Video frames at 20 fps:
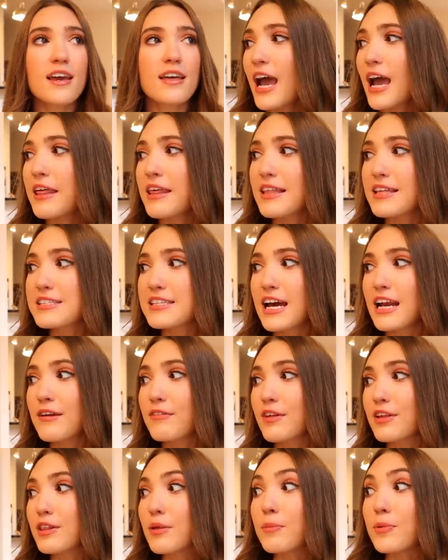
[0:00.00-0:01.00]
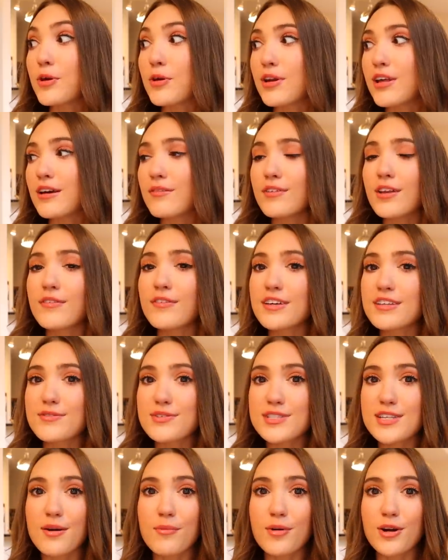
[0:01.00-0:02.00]
I think that's kind of like the beauty of living
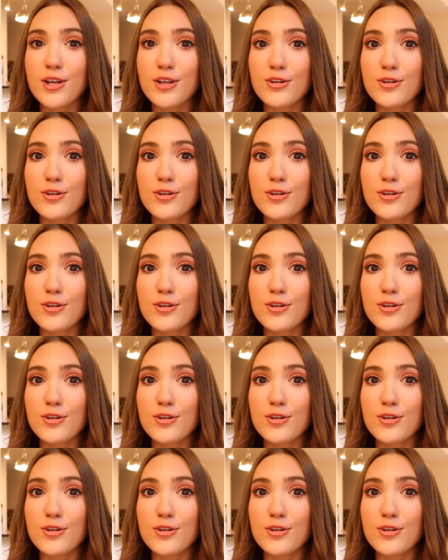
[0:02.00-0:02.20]
with someone.